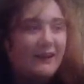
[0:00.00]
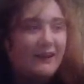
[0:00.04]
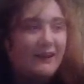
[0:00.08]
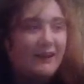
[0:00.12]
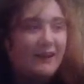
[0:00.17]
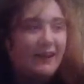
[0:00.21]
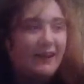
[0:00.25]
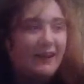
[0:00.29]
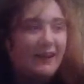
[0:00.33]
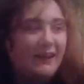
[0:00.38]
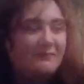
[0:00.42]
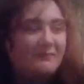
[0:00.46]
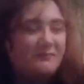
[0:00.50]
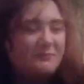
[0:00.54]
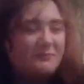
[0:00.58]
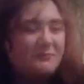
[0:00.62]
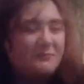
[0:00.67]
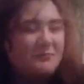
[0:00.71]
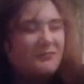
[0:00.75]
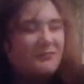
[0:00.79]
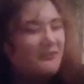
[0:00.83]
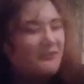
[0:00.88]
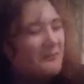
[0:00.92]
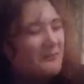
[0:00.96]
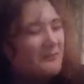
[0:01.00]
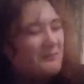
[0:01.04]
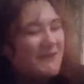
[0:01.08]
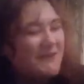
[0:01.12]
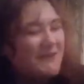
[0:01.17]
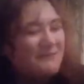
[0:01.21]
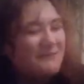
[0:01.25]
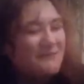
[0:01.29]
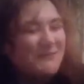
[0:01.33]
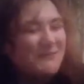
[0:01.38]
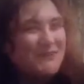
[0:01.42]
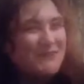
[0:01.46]
And before
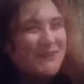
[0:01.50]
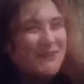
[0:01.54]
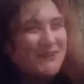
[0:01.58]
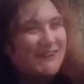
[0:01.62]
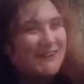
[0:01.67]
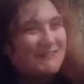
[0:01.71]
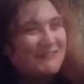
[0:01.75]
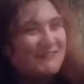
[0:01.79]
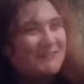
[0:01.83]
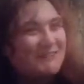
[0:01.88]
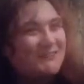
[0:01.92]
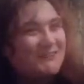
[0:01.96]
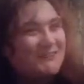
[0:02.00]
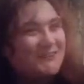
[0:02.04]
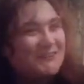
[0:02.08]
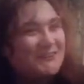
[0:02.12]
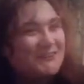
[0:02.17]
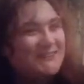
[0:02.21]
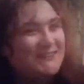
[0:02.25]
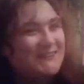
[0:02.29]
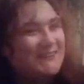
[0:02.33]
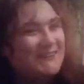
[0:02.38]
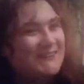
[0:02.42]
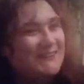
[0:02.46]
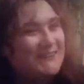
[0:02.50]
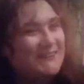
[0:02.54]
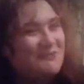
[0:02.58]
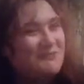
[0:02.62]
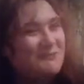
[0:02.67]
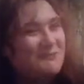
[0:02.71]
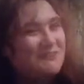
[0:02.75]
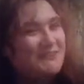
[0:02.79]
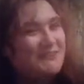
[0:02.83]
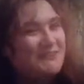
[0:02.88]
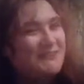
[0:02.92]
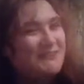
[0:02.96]
people think I just quoted Teenage
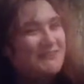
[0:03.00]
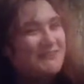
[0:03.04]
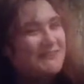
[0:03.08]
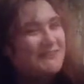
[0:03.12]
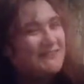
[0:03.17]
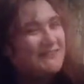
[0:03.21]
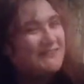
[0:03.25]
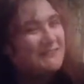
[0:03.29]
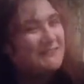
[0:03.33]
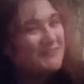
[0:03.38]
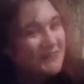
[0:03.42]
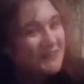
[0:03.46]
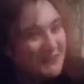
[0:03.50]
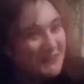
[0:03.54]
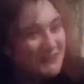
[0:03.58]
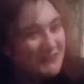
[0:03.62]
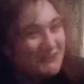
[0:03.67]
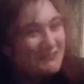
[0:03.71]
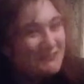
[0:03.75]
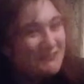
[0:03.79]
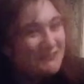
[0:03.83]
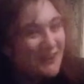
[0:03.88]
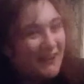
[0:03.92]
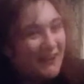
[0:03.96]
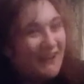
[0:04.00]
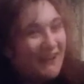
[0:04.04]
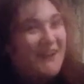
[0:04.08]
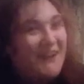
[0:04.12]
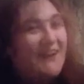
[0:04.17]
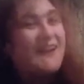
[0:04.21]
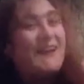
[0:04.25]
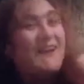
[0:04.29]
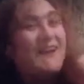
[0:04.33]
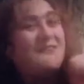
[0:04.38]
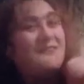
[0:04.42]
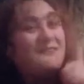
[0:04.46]
Mutant Ninja Turtles there,
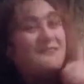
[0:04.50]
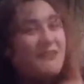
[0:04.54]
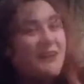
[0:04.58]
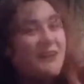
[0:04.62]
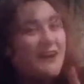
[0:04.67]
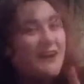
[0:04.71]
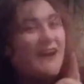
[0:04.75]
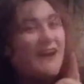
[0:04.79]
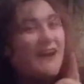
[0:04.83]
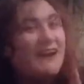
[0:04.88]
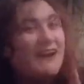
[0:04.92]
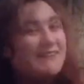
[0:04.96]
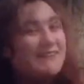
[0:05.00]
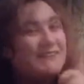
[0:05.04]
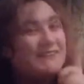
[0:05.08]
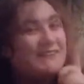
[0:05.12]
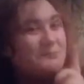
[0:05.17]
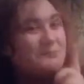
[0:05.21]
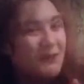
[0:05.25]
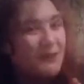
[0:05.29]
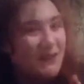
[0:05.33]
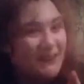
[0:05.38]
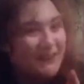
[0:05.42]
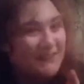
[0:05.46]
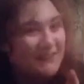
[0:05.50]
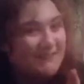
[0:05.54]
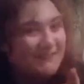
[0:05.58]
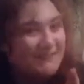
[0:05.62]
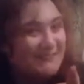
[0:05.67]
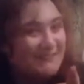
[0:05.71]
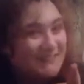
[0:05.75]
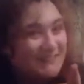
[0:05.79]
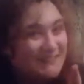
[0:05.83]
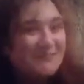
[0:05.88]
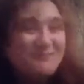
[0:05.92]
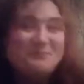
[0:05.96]
they're actually
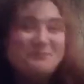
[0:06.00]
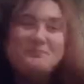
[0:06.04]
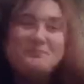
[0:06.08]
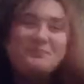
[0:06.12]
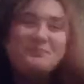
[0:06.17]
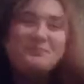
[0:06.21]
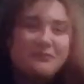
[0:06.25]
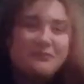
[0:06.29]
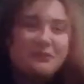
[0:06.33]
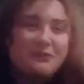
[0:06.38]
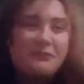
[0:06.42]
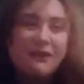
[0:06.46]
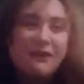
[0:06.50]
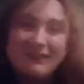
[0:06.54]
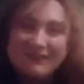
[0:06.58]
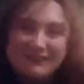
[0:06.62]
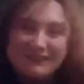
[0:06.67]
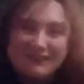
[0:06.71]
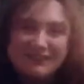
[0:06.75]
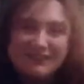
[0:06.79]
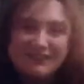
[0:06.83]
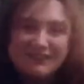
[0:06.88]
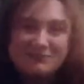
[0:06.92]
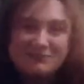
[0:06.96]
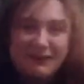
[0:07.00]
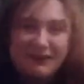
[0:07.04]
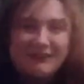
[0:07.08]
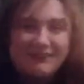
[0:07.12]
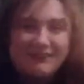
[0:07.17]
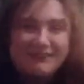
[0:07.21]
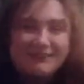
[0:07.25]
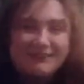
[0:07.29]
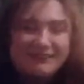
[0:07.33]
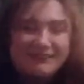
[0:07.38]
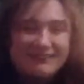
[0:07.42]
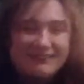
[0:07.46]
painters. The Renaissance
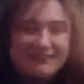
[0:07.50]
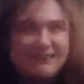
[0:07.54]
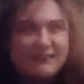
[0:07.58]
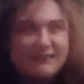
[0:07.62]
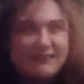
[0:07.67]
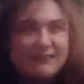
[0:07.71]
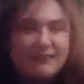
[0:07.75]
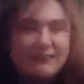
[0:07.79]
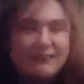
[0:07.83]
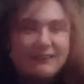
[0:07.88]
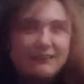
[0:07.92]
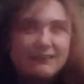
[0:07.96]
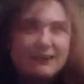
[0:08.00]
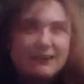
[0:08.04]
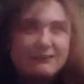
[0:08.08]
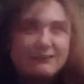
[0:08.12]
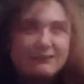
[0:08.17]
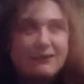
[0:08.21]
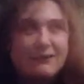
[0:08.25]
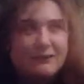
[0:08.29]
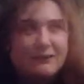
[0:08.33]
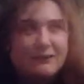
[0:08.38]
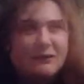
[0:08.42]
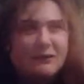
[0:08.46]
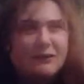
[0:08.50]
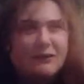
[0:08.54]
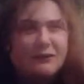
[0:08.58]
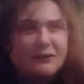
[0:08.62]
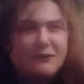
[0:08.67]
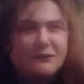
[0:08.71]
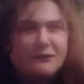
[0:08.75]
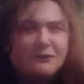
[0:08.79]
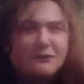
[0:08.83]
painters, I think. My uncle